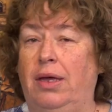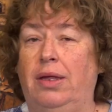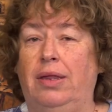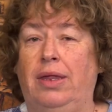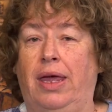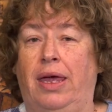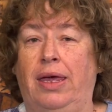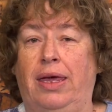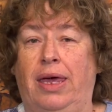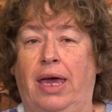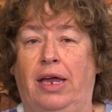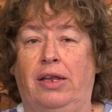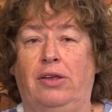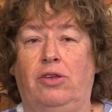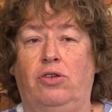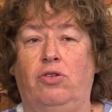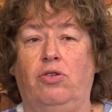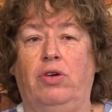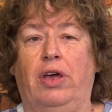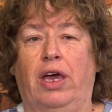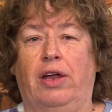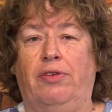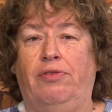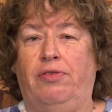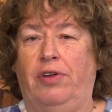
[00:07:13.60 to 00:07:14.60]
You get
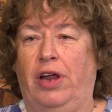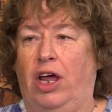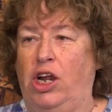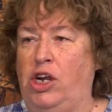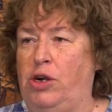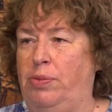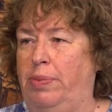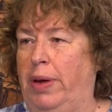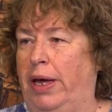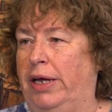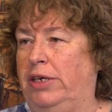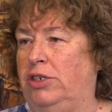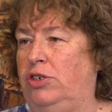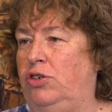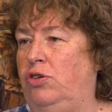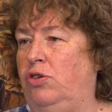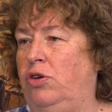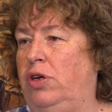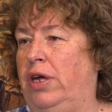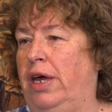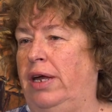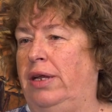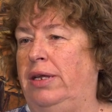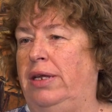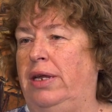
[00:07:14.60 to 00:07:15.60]
flashbacks, you
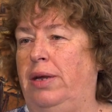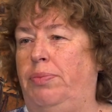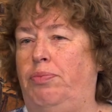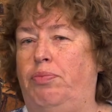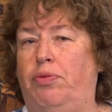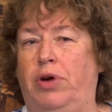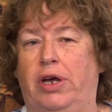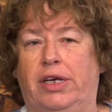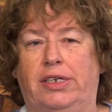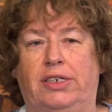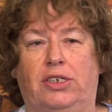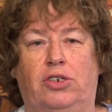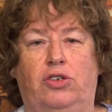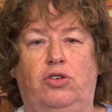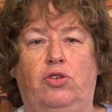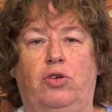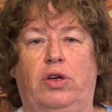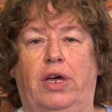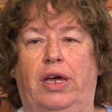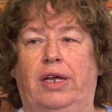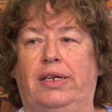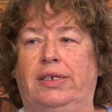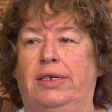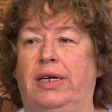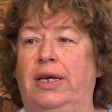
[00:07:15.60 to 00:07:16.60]
get depressed, you
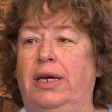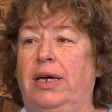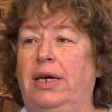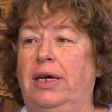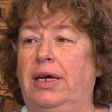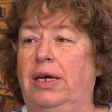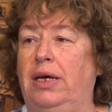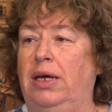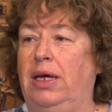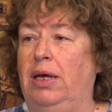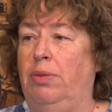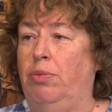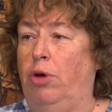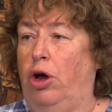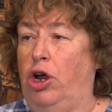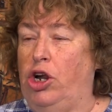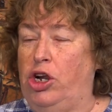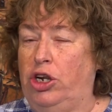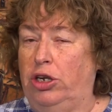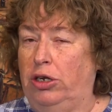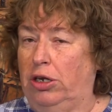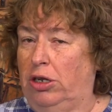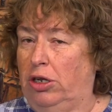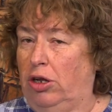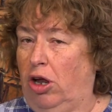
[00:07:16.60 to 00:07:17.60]
get
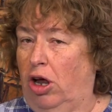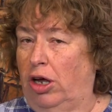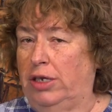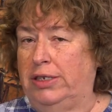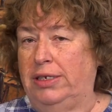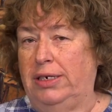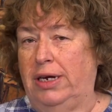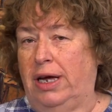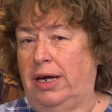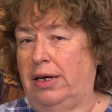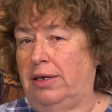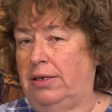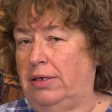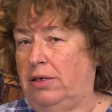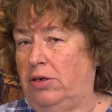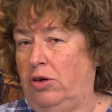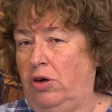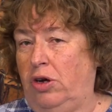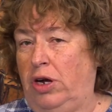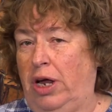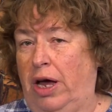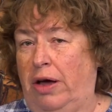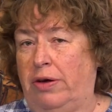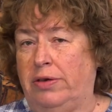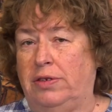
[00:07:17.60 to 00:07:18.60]
emotional. Last night,
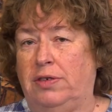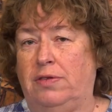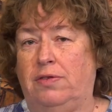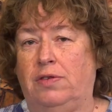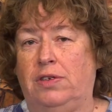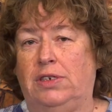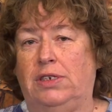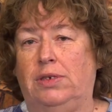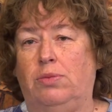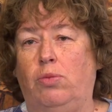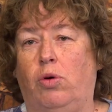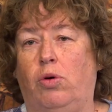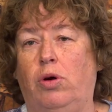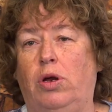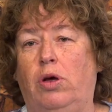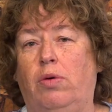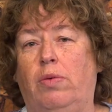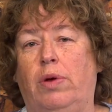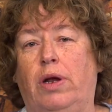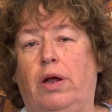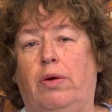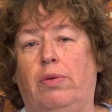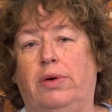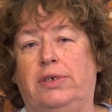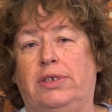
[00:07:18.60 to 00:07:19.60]
early hours of this morning
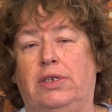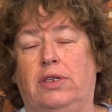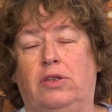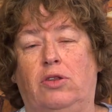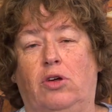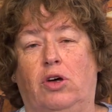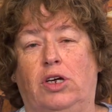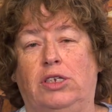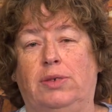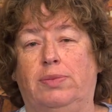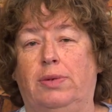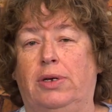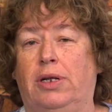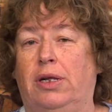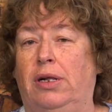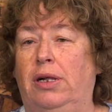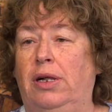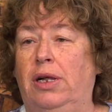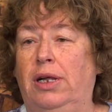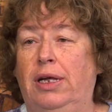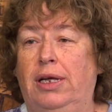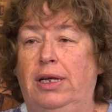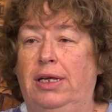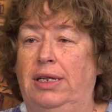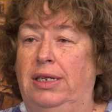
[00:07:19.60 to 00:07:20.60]
when I was at the hospital,
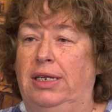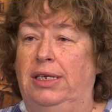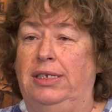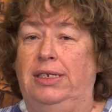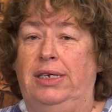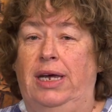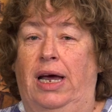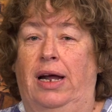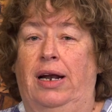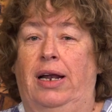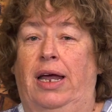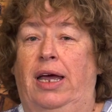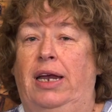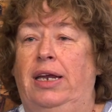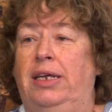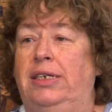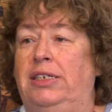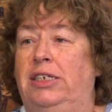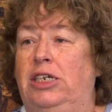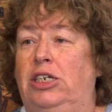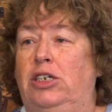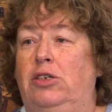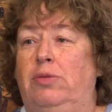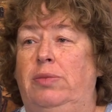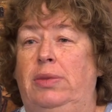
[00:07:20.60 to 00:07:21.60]
this young lady
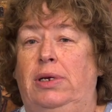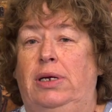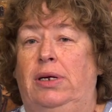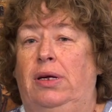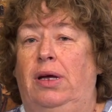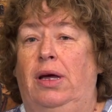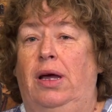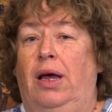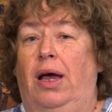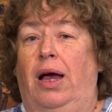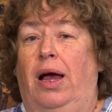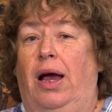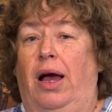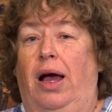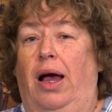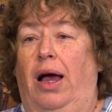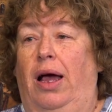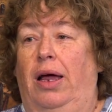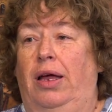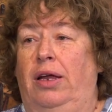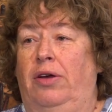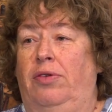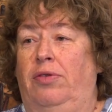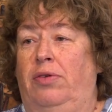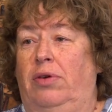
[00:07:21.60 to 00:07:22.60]
said to me
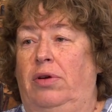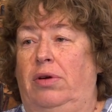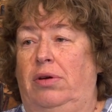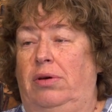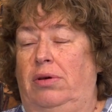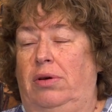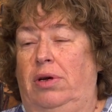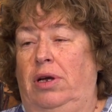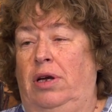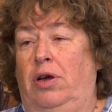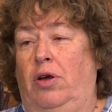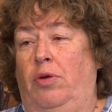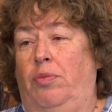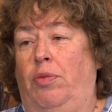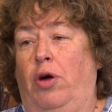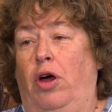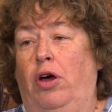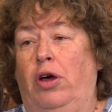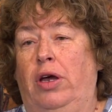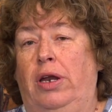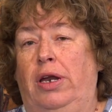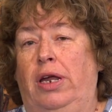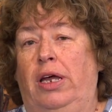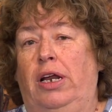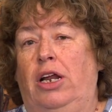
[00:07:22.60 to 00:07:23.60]
in her
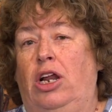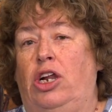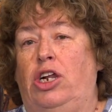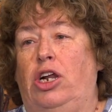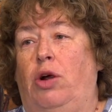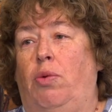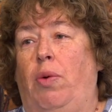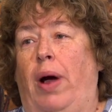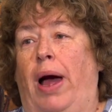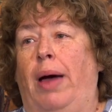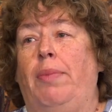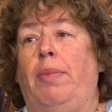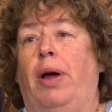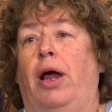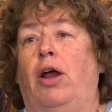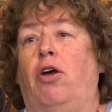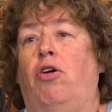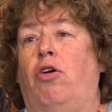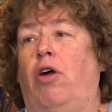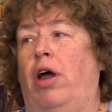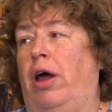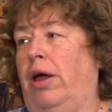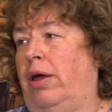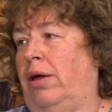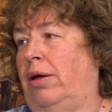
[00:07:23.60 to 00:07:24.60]
broken English, why am I
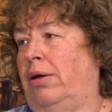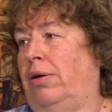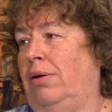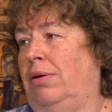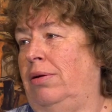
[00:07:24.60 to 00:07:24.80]
crying?